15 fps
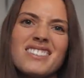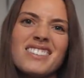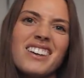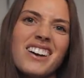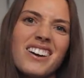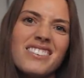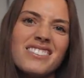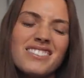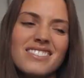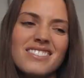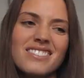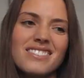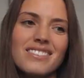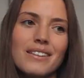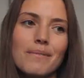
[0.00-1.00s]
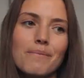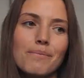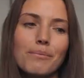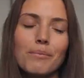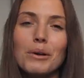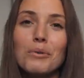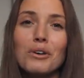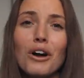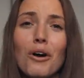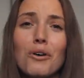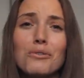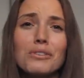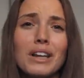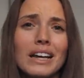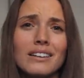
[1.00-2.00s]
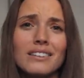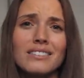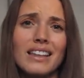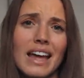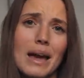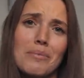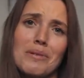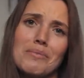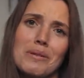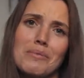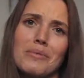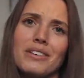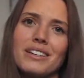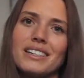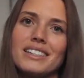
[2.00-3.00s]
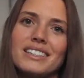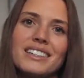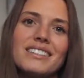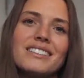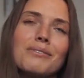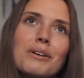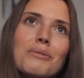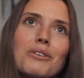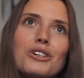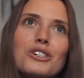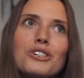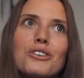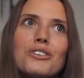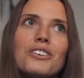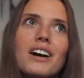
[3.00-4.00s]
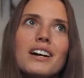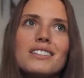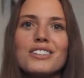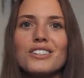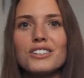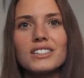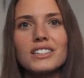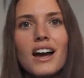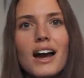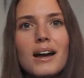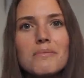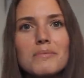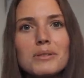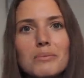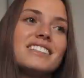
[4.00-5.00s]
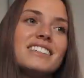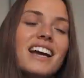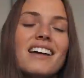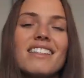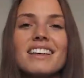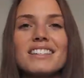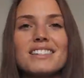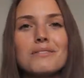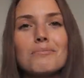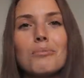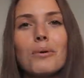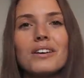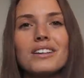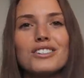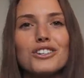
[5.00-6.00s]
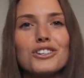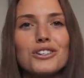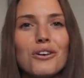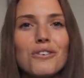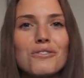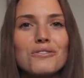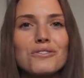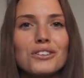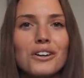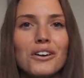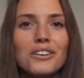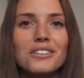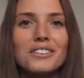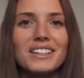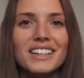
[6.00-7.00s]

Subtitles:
you know, we want to hold, like, the happy memories and we want to show you guys the good times. Yeah, I think it's important to show, you know,